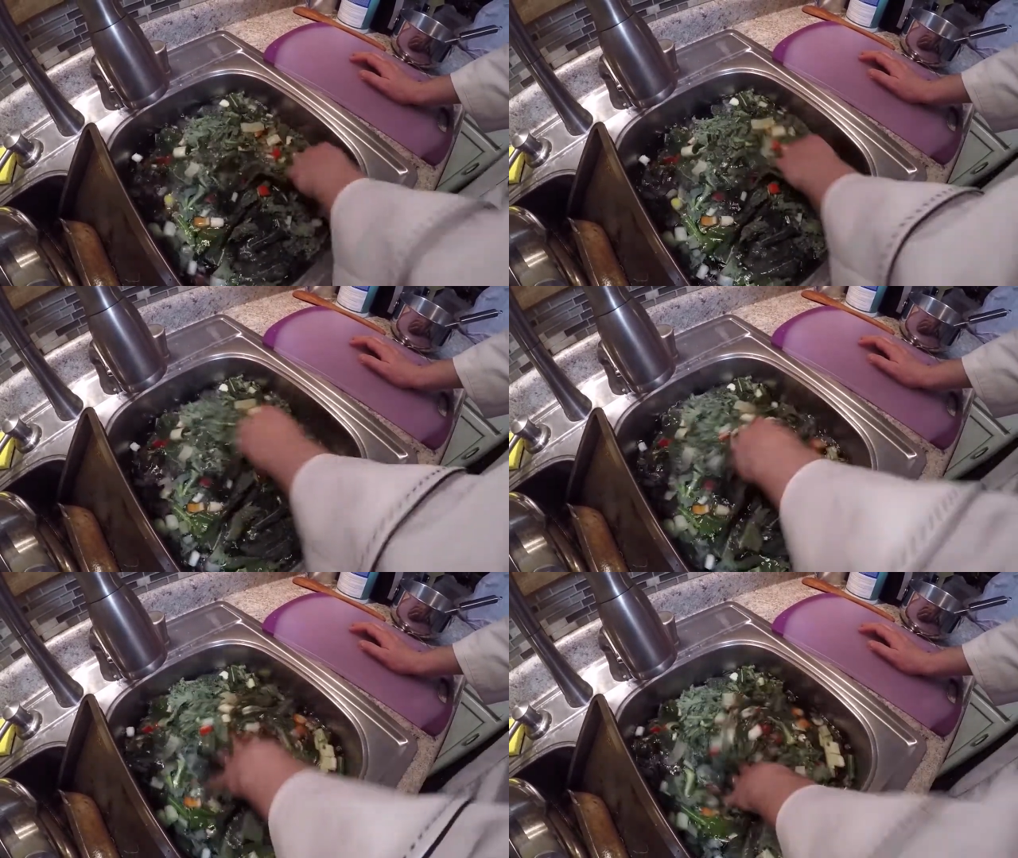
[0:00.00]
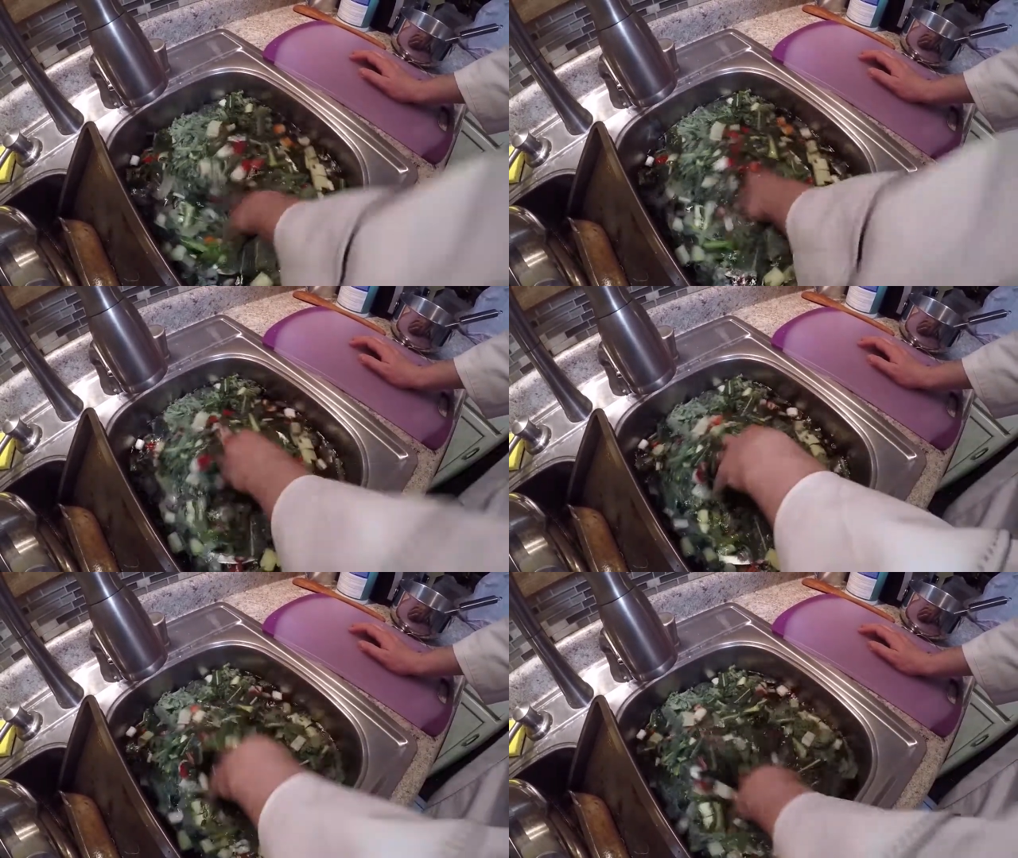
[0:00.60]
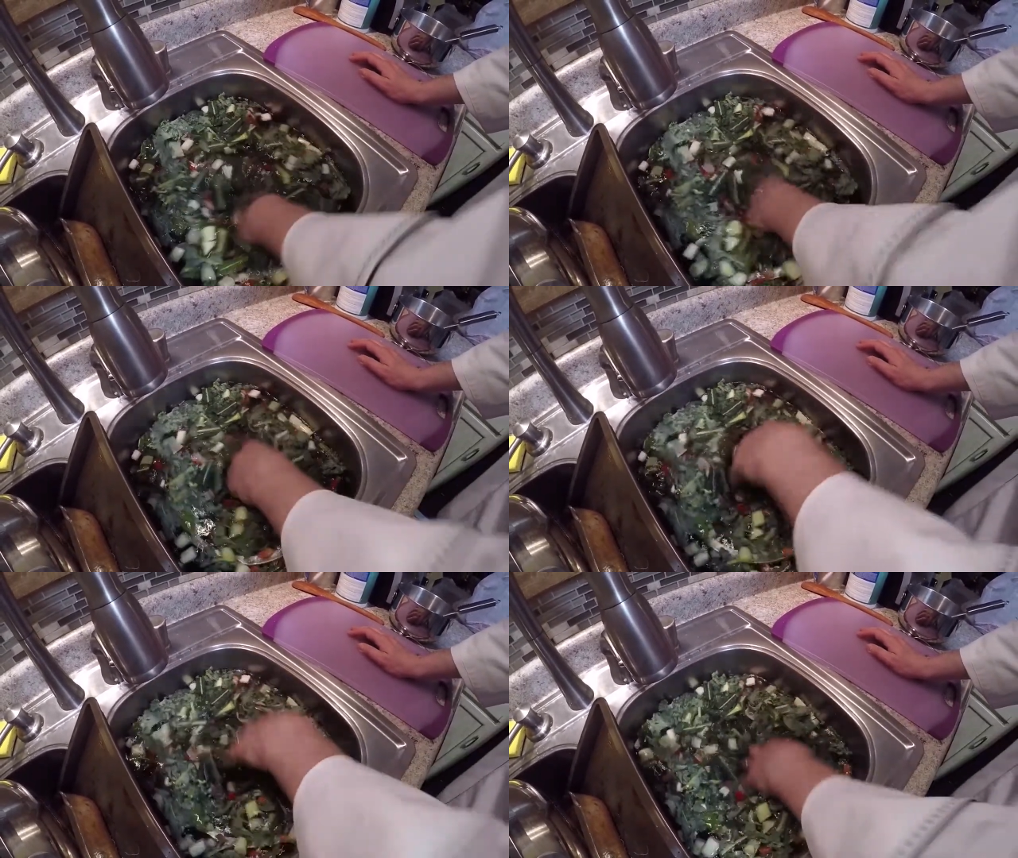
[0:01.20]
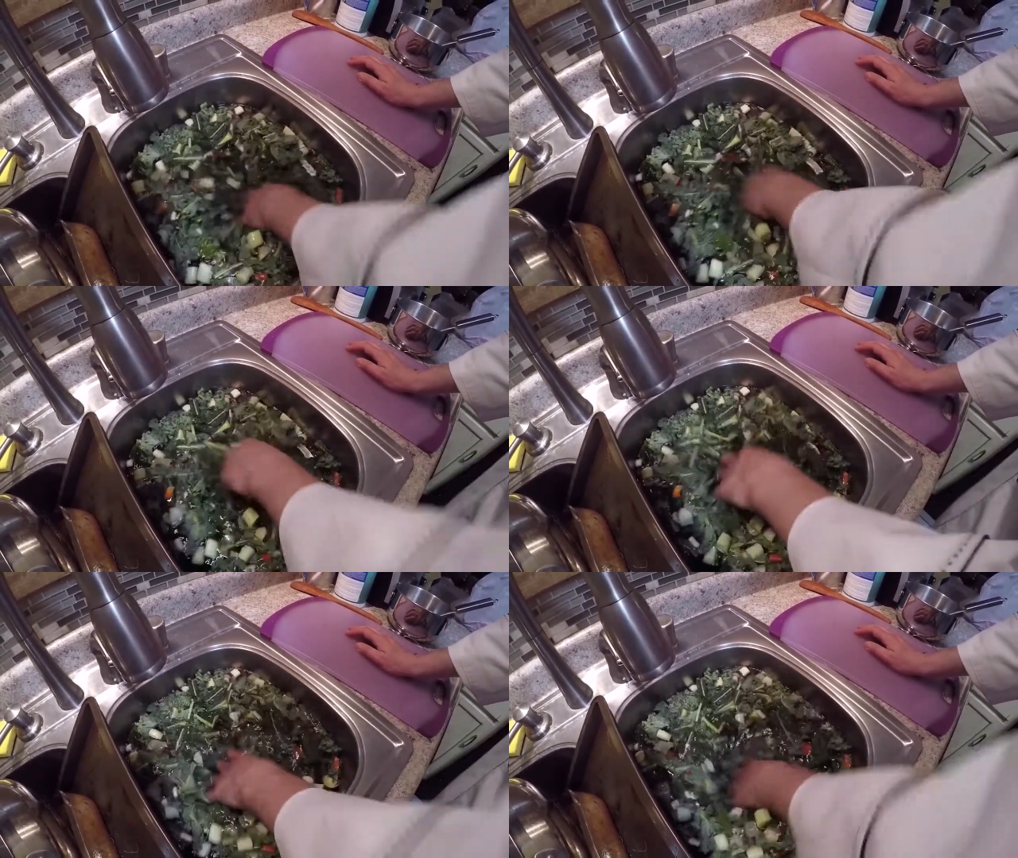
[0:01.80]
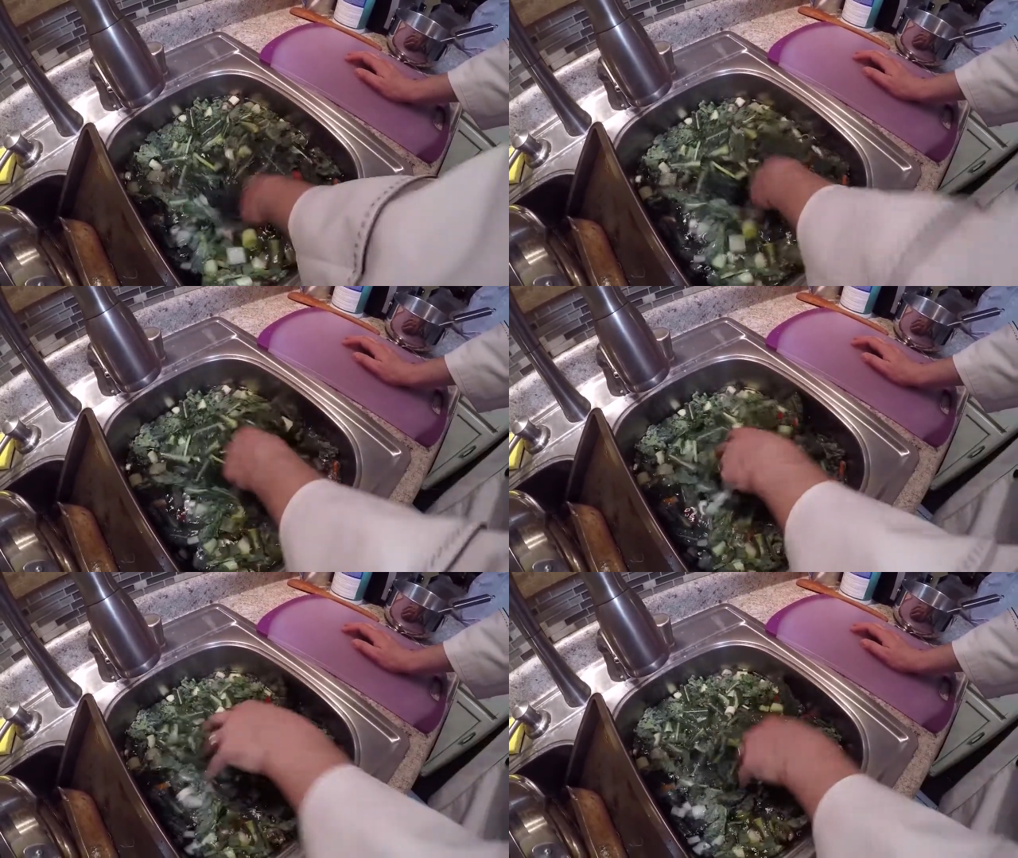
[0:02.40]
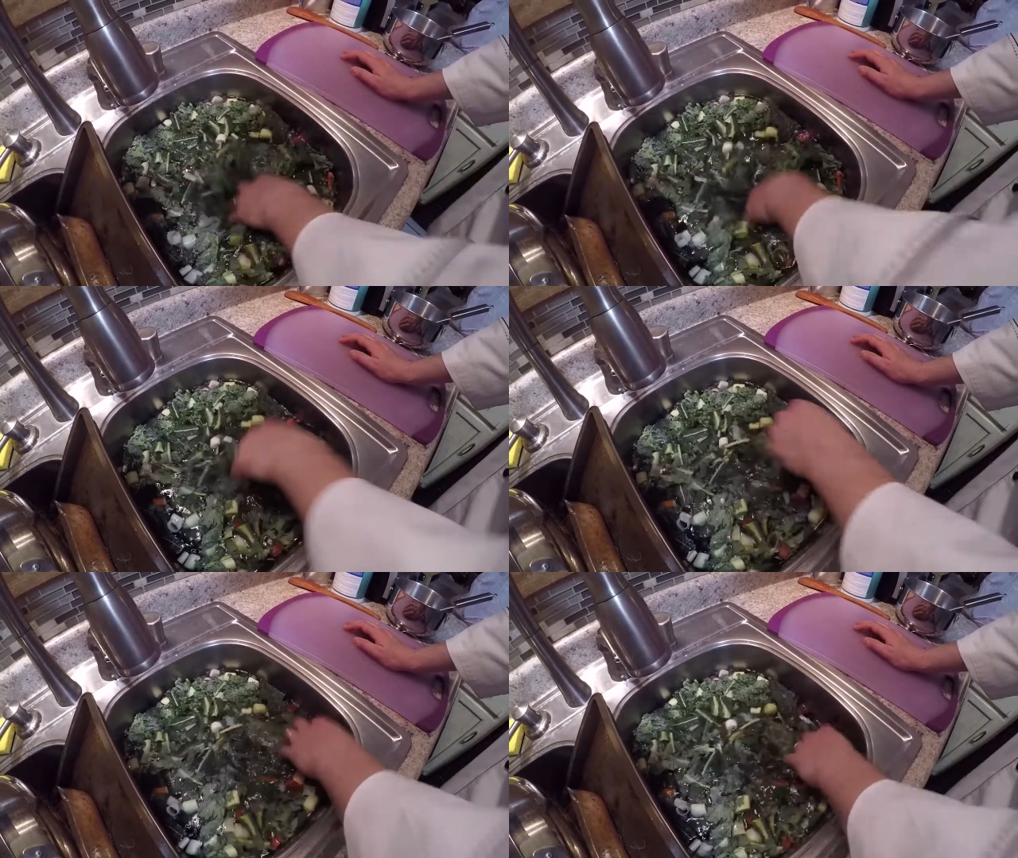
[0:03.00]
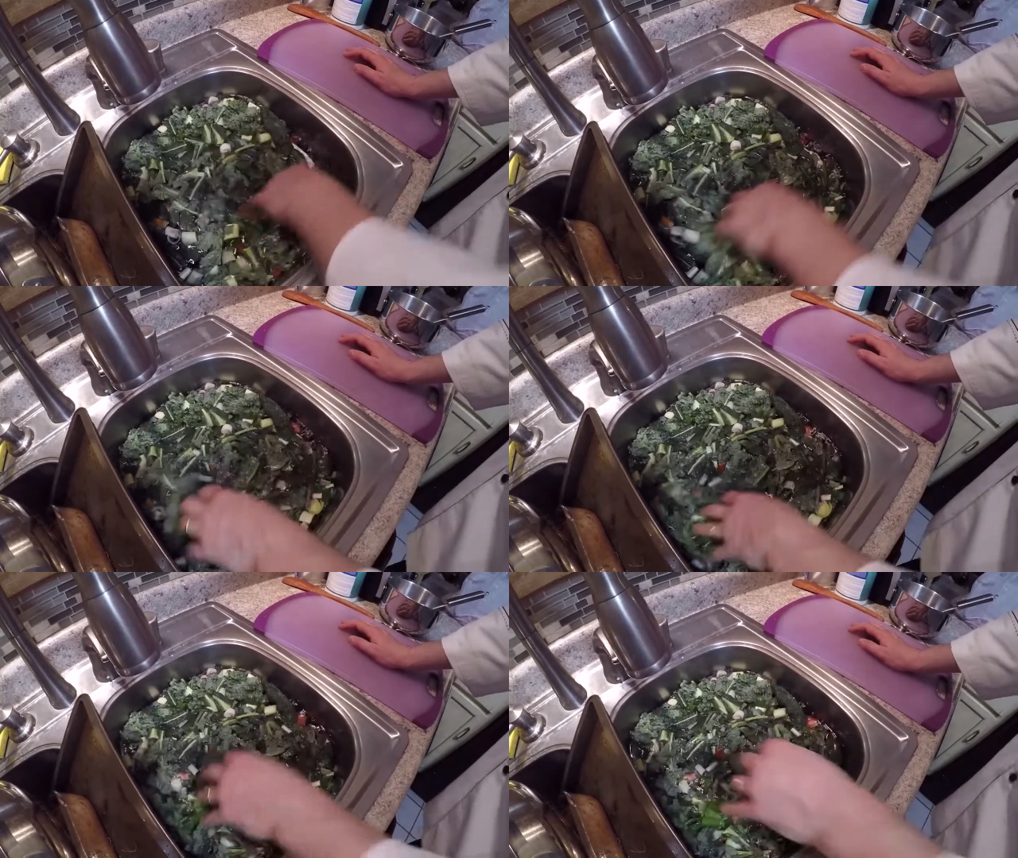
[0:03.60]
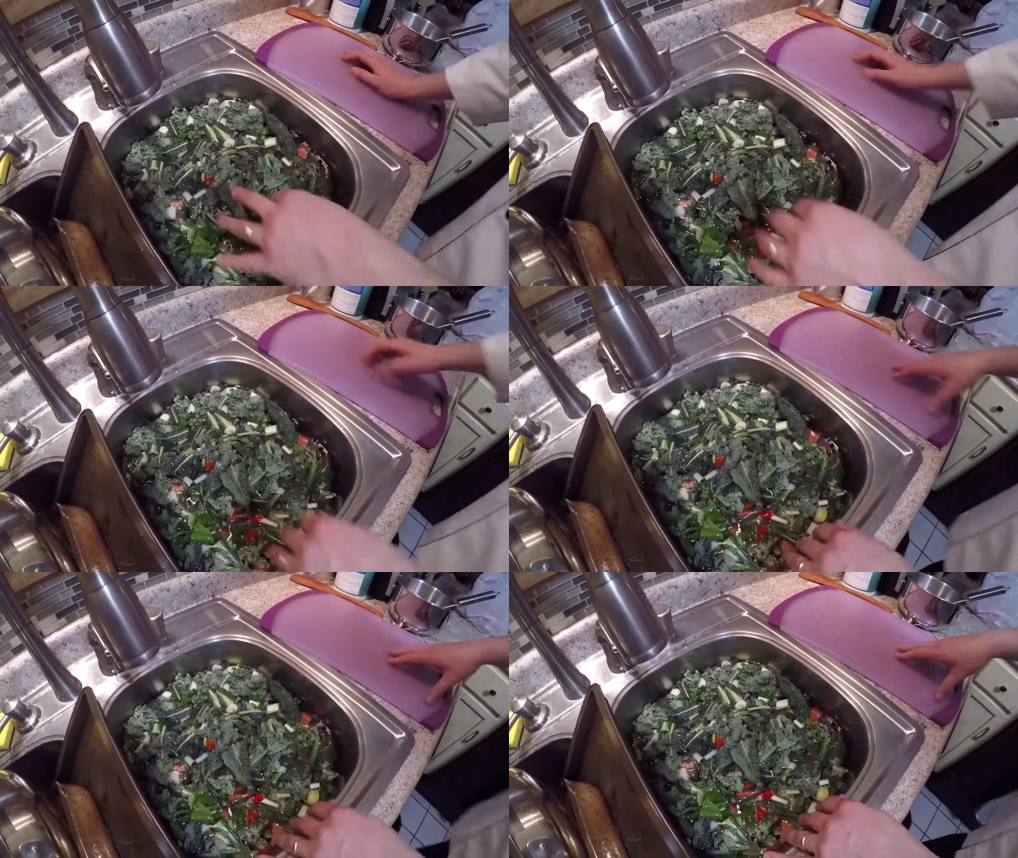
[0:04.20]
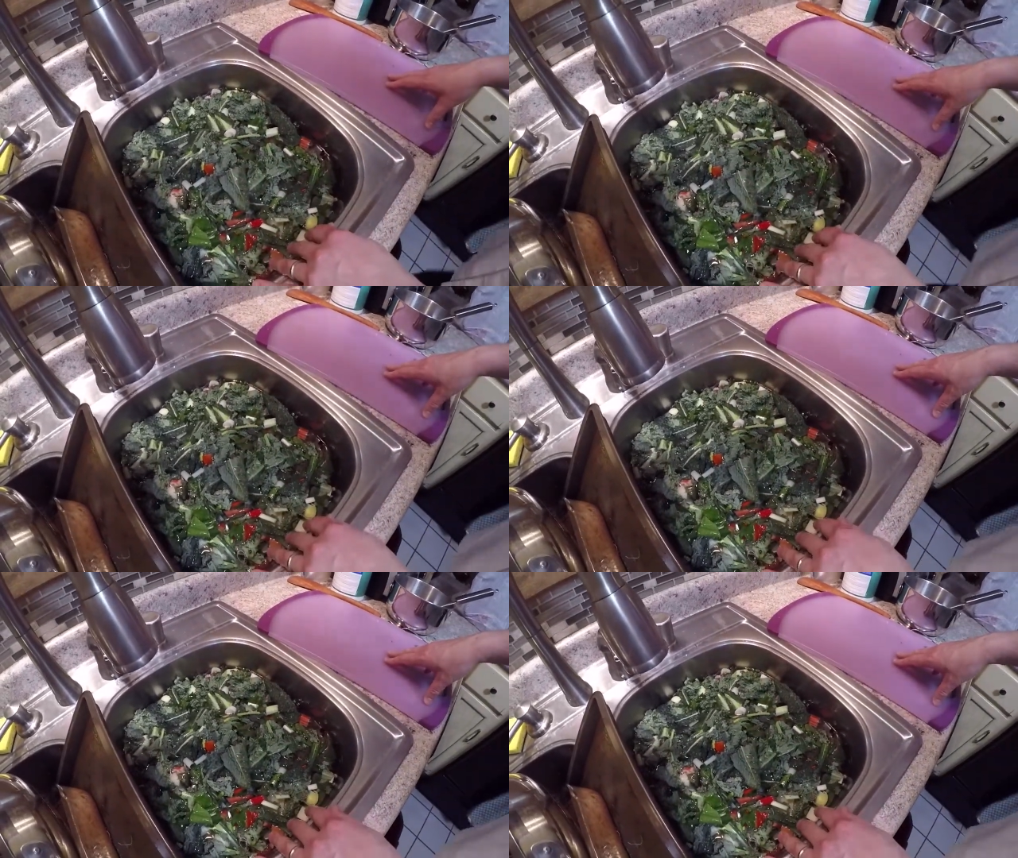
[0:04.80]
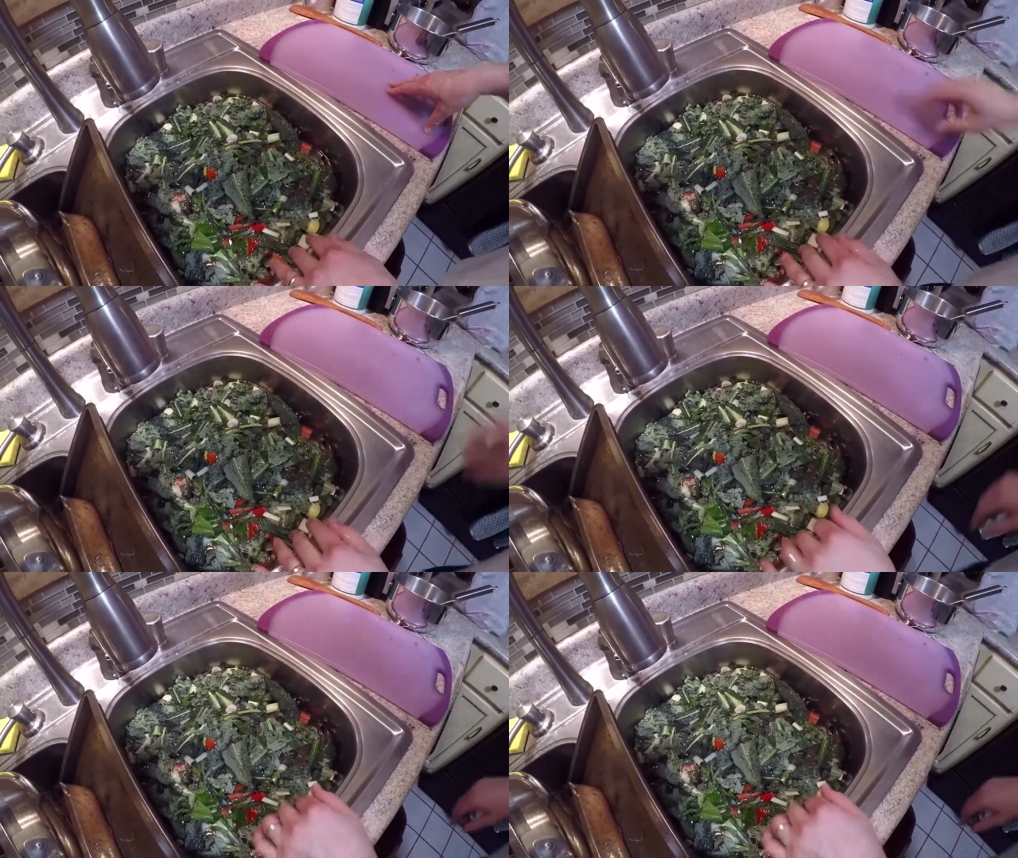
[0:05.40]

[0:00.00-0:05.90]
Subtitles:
(no speaker visible)